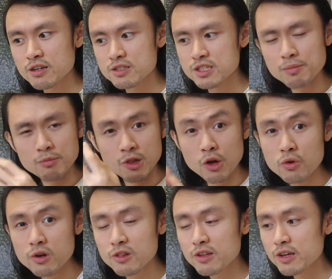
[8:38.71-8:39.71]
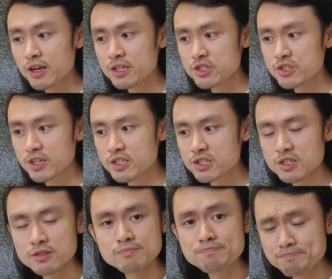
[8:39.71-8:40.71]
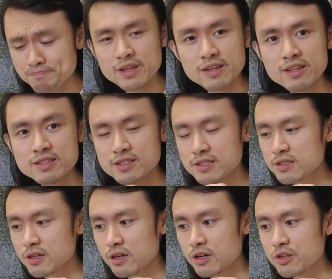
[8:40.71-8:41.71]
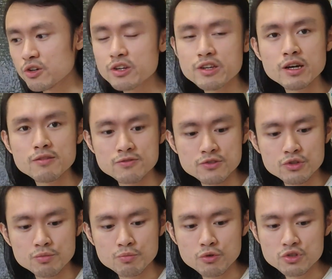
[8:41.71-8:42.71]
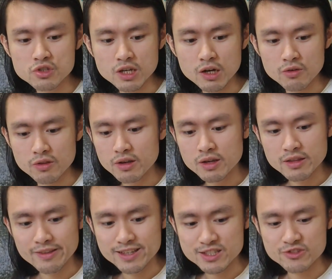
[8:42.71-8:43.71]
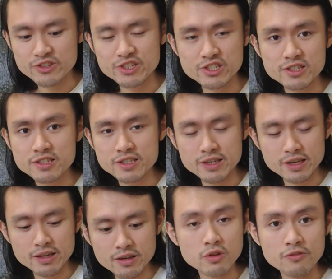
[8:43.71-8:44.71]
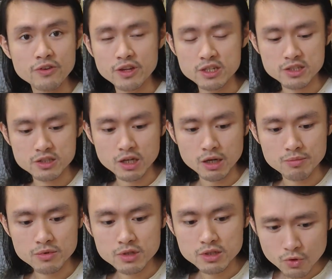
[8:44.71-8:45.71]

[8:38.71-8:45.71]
some local agitation, but it is not enough to push out the astringency to the finished cup.